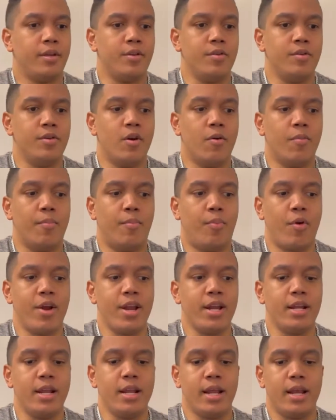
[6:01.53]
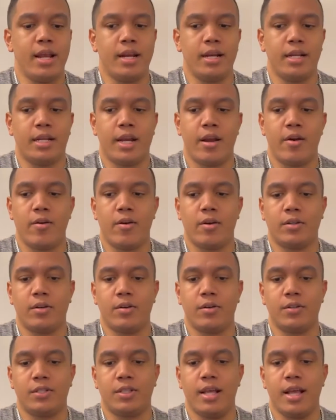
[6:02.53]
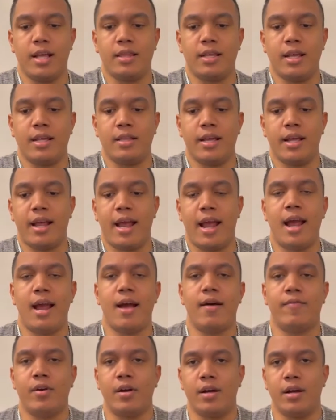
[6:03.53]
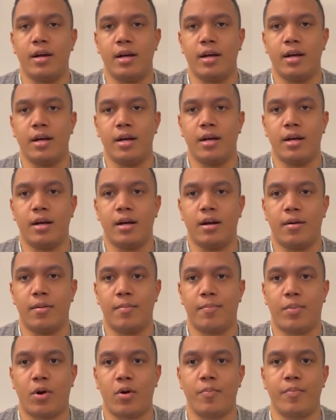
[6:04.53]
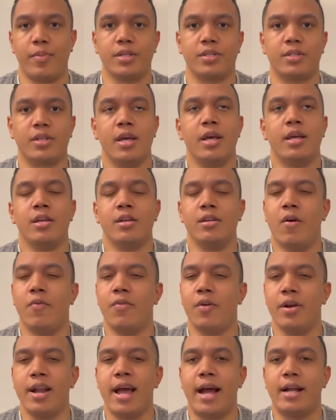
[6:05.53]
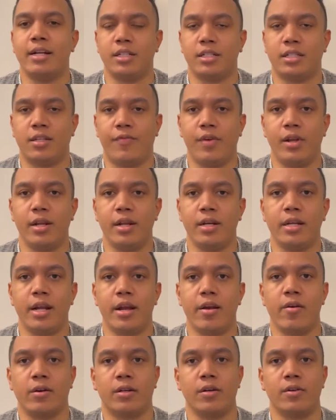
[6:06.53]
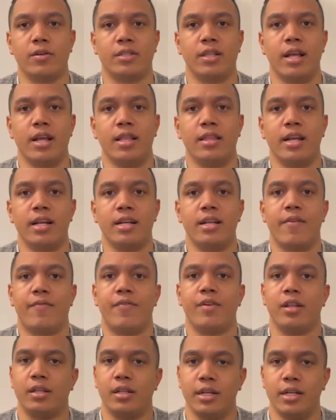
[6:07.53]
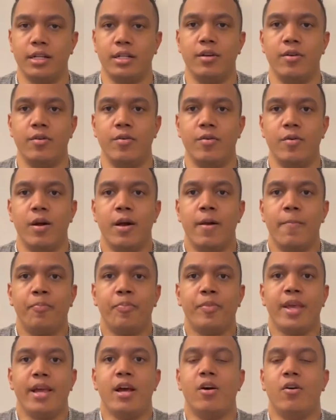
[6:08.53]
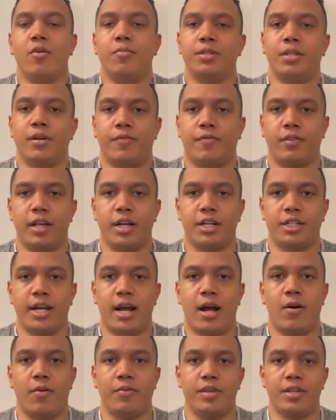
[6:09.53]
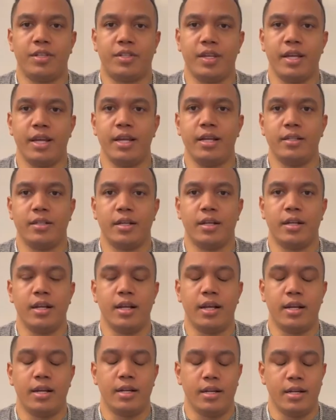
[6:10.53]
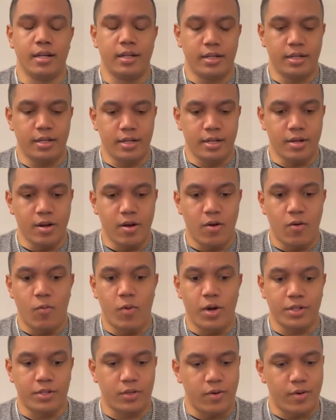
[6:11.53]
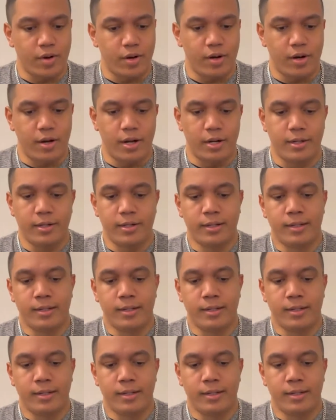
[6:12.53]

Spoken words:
you know, bringing in characters that have a purpose. You know, they're not just fill-in characters. They definitely do help to flesh out the scenes and you know, what's going on.